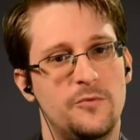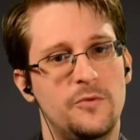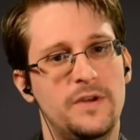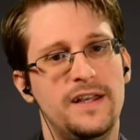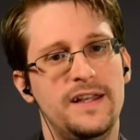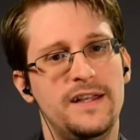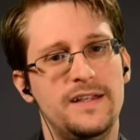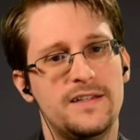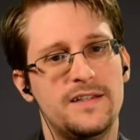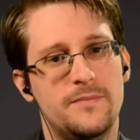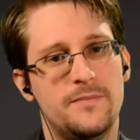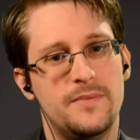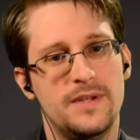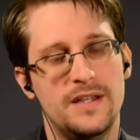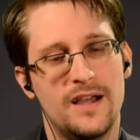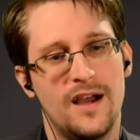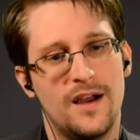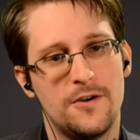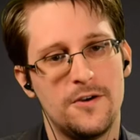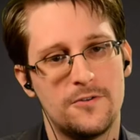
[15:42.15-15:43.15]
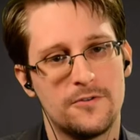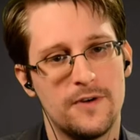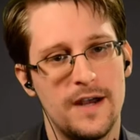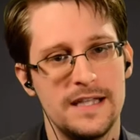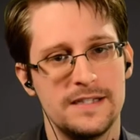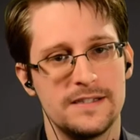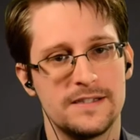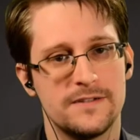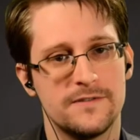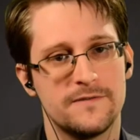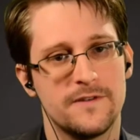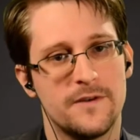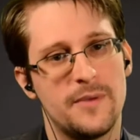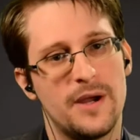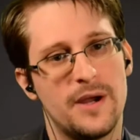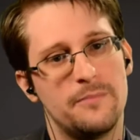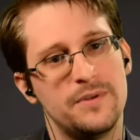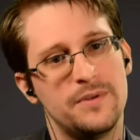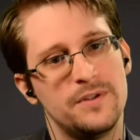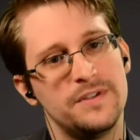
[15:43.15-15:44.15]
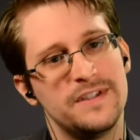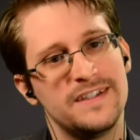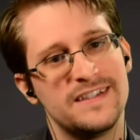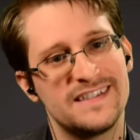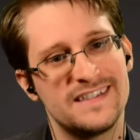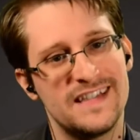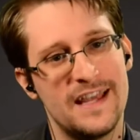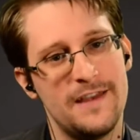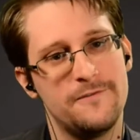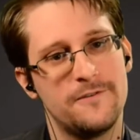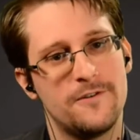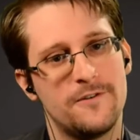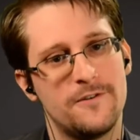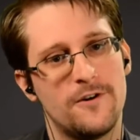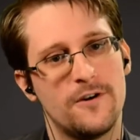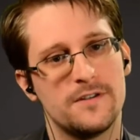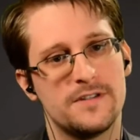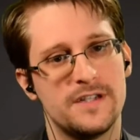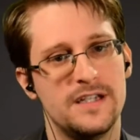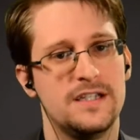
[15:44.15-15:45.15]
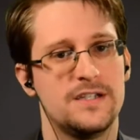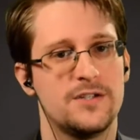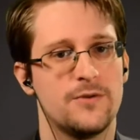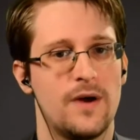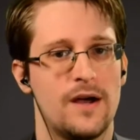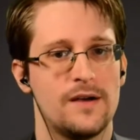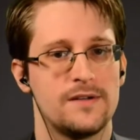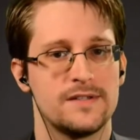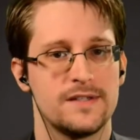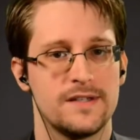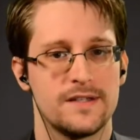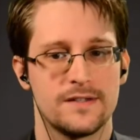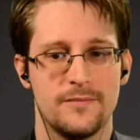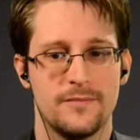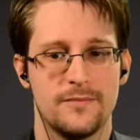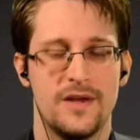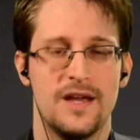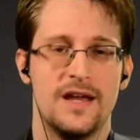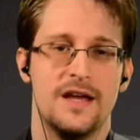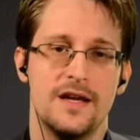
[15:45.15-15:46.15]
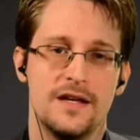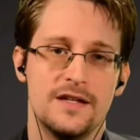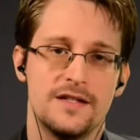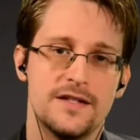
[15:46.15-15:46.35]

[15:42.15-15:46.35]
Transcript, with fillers: we need to be aggressive about building safeguards into our system